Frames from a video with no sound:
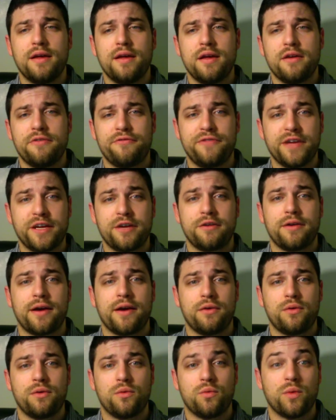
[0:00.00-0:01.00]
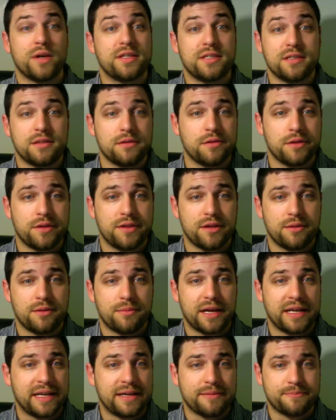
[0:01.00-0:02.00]
figure out what to do with their
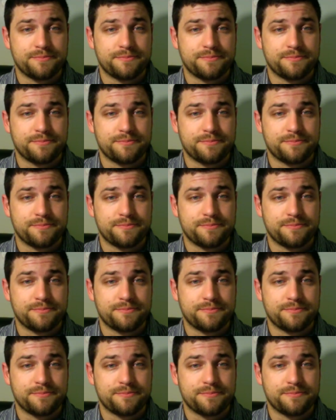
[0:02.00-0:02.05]
money.